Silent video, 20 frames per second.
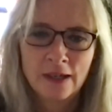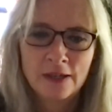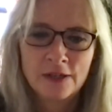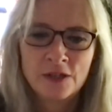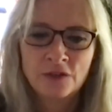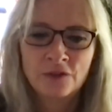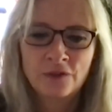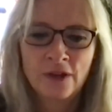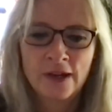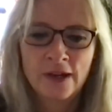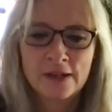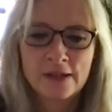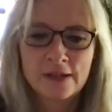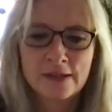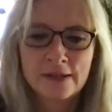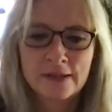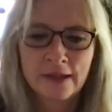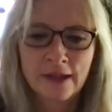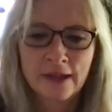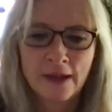Do you find
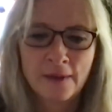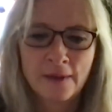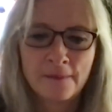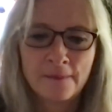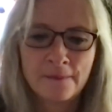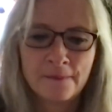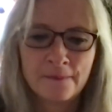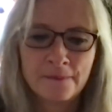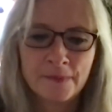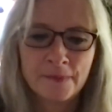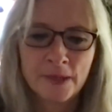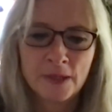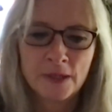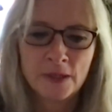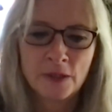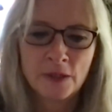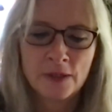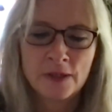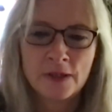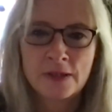that
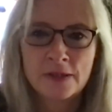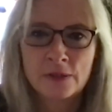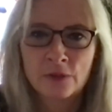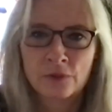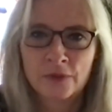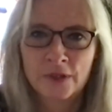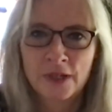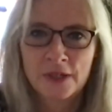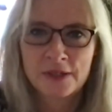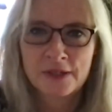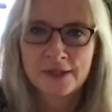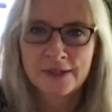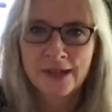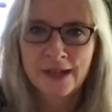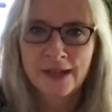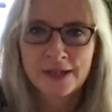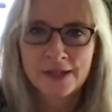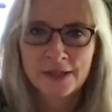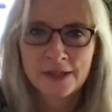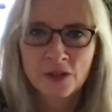there's sort of an
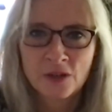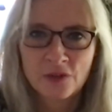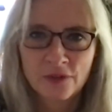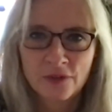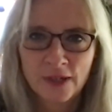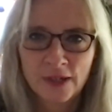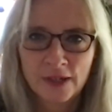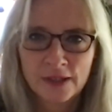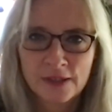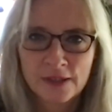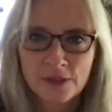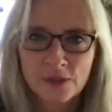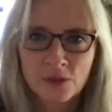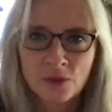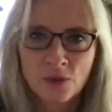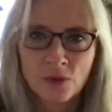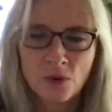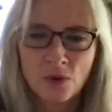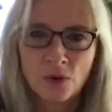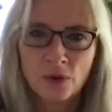understanding of it,
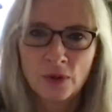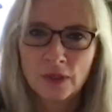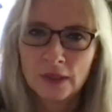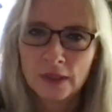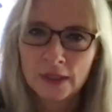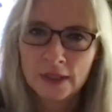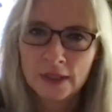or